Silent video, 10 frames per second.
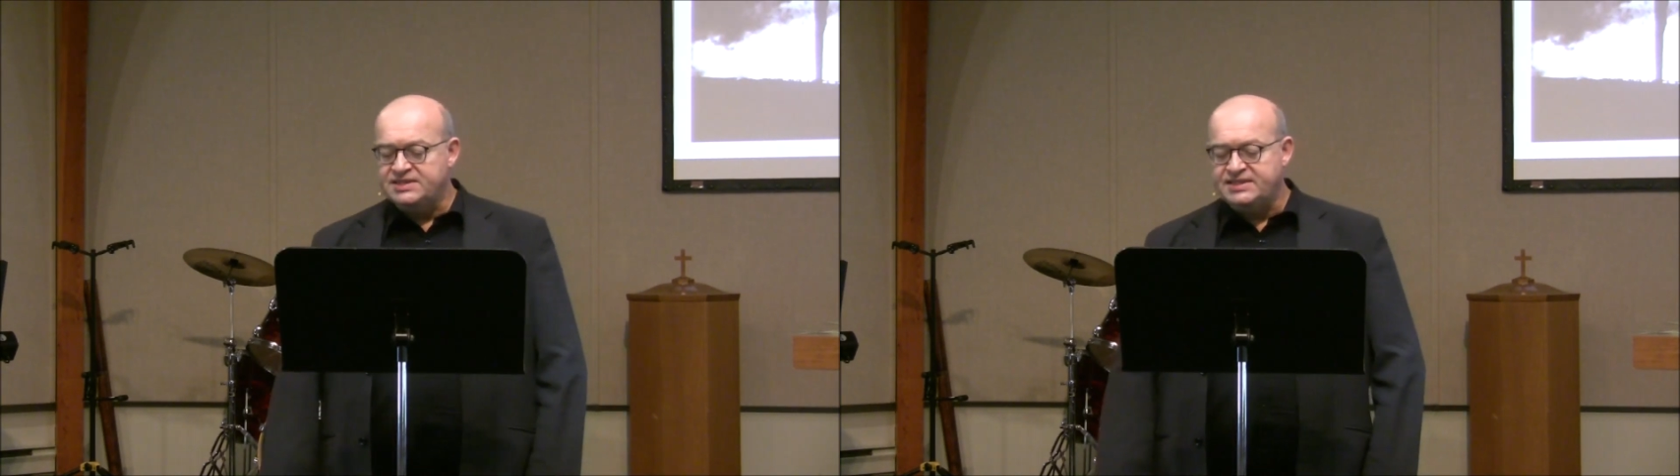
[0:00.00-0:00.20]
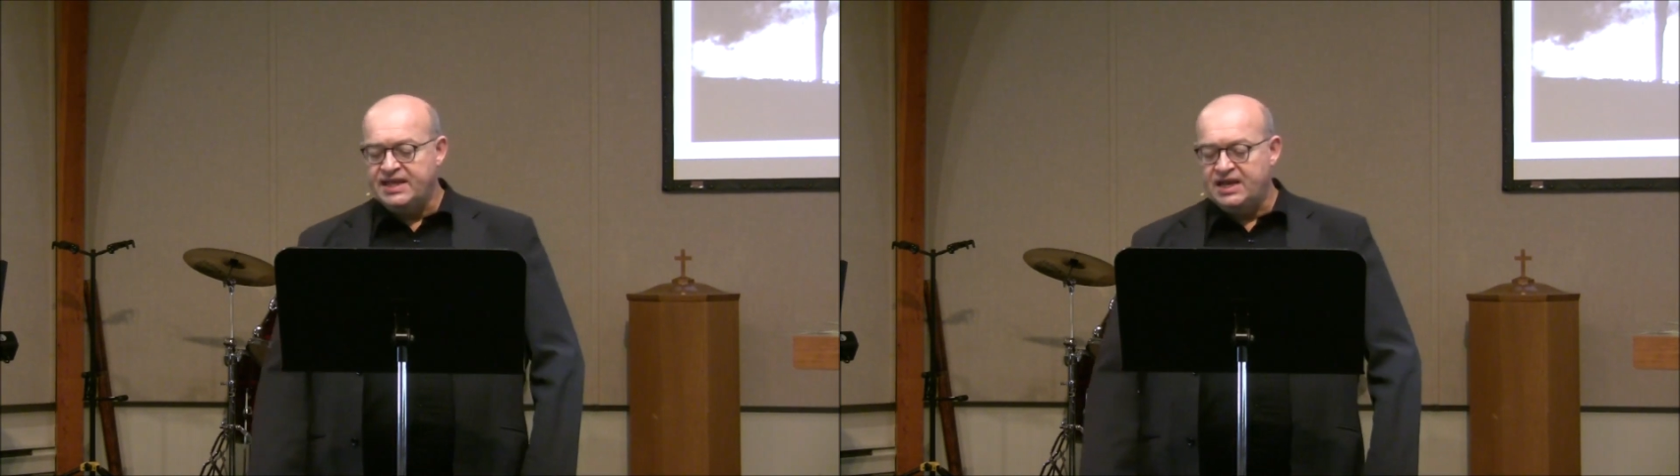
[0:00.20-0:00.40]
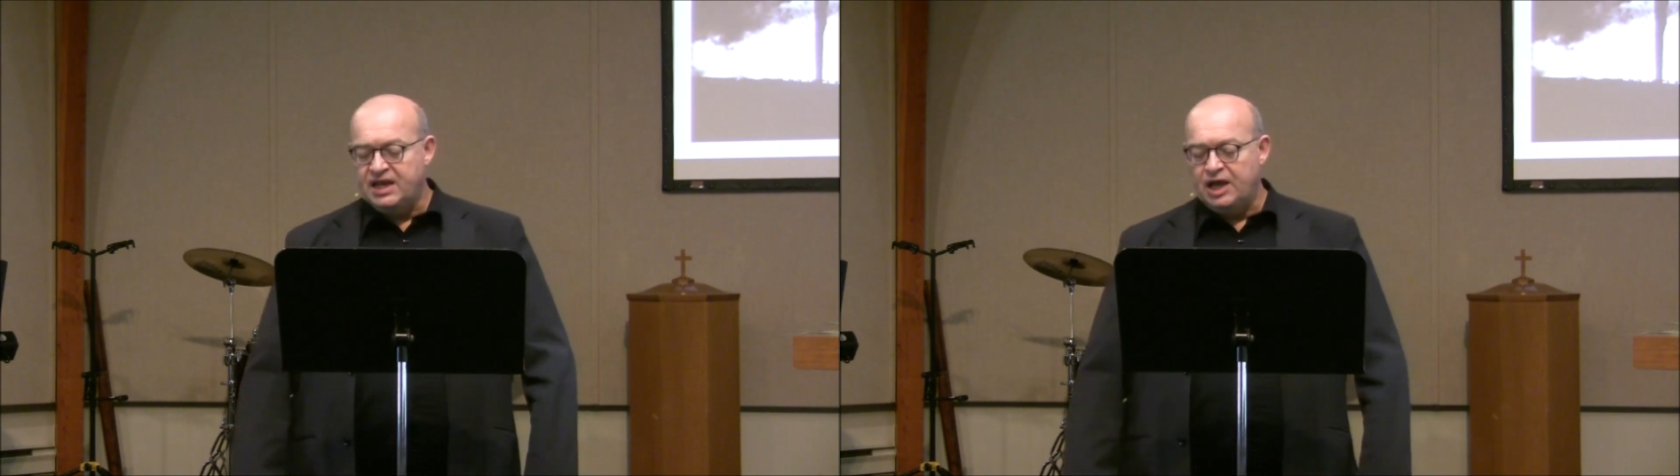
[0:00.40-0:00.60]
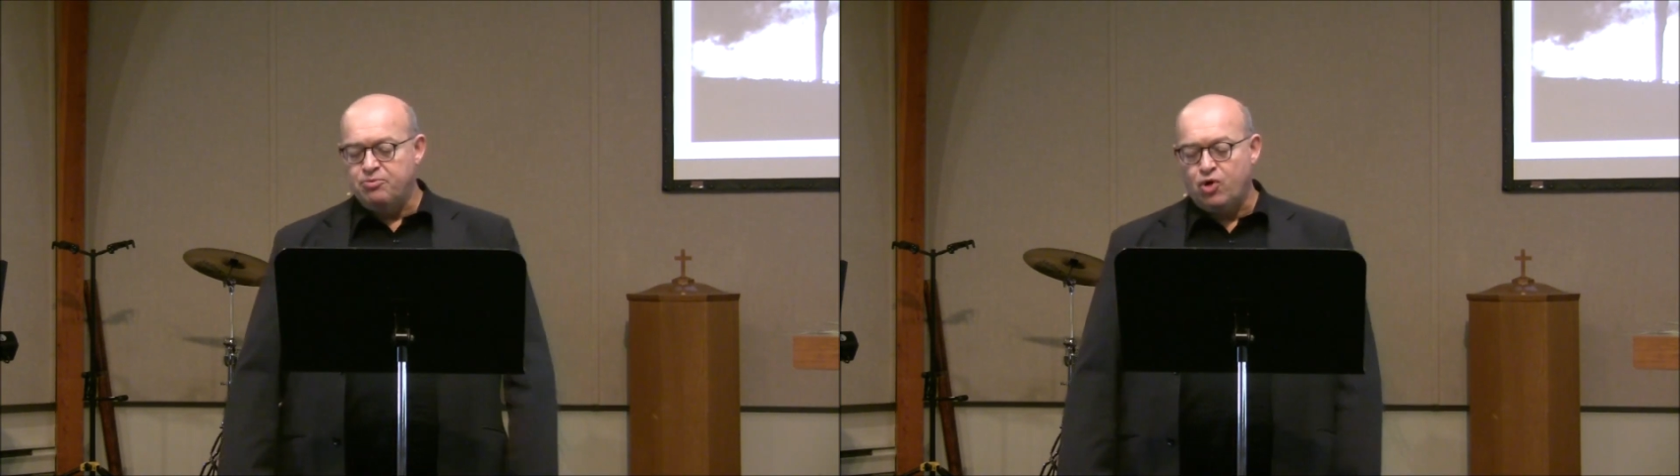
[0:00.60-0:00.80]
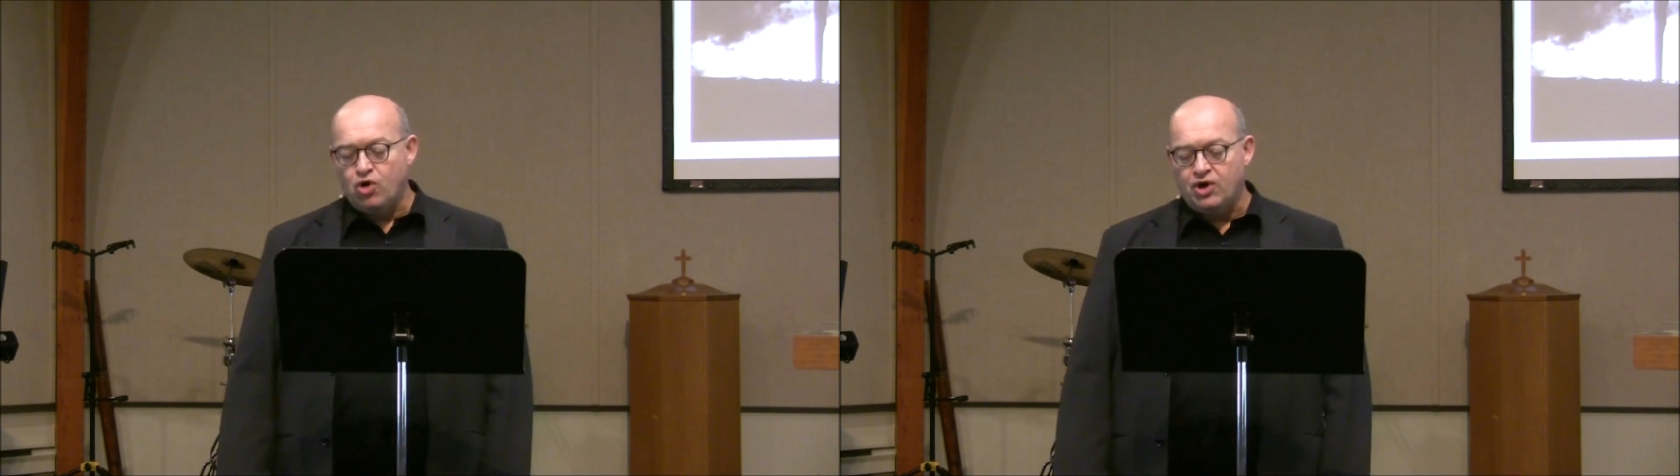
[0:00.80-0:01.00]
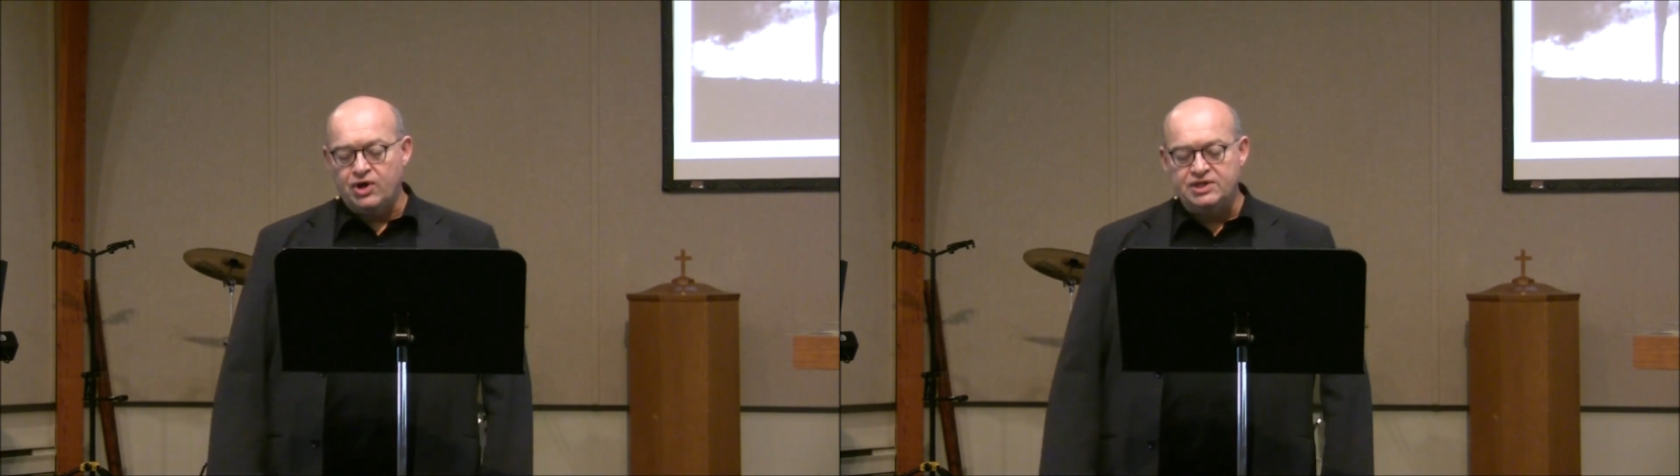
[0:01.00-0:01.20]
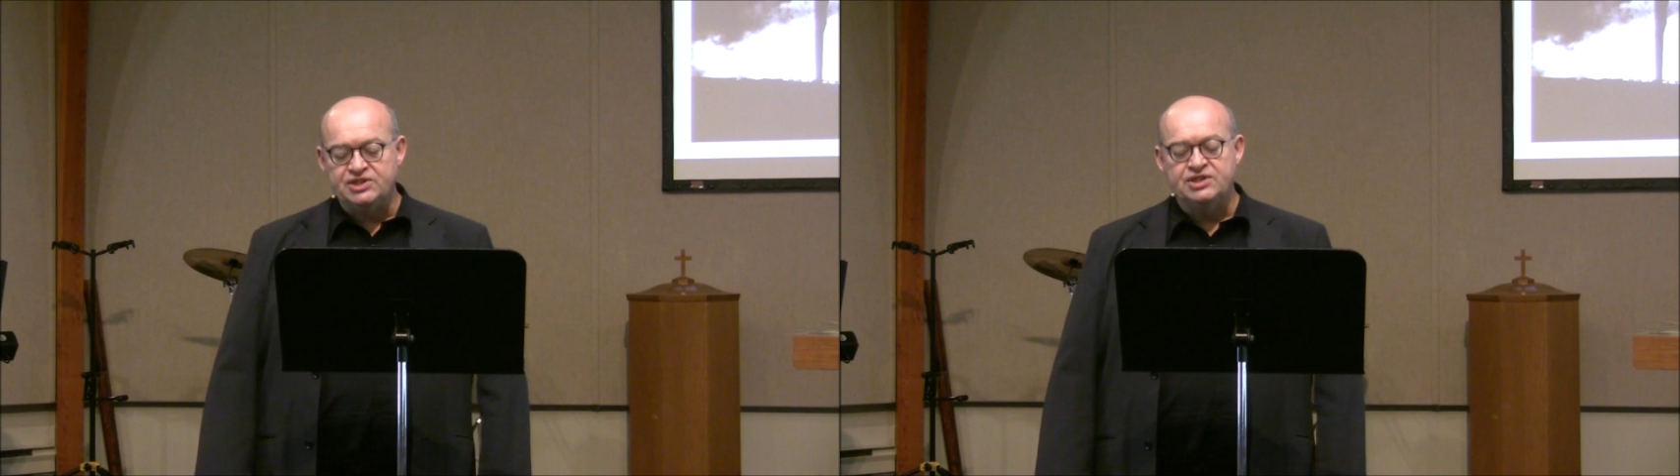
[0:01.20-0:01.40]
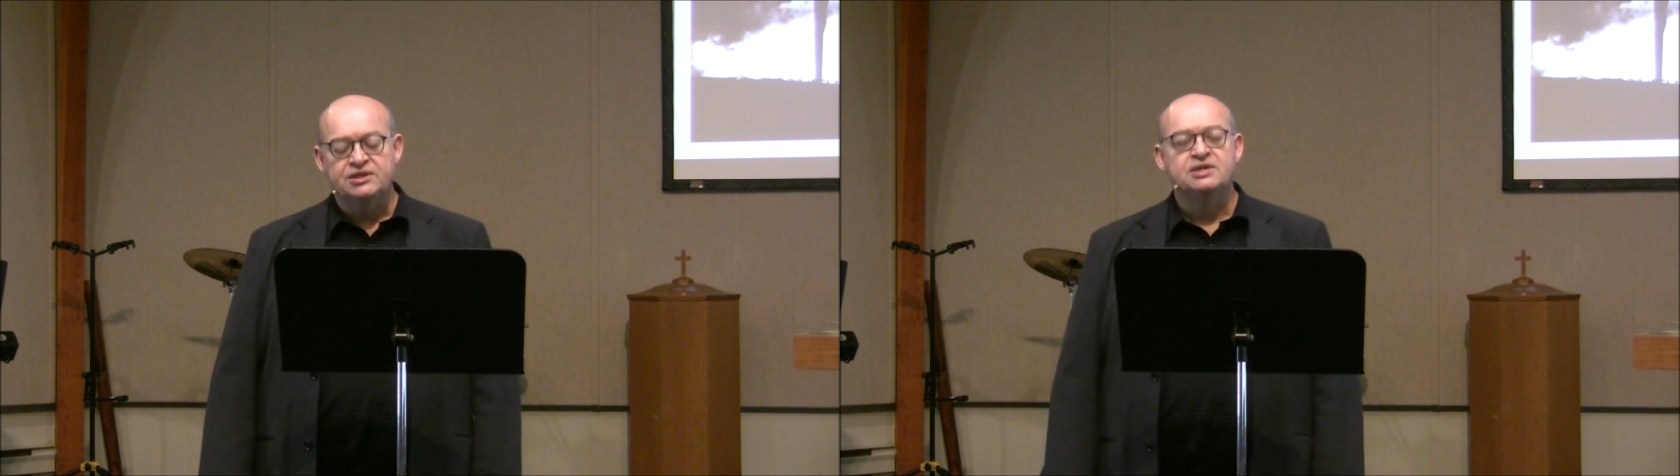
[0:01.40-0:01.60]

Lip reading: sin and brokenness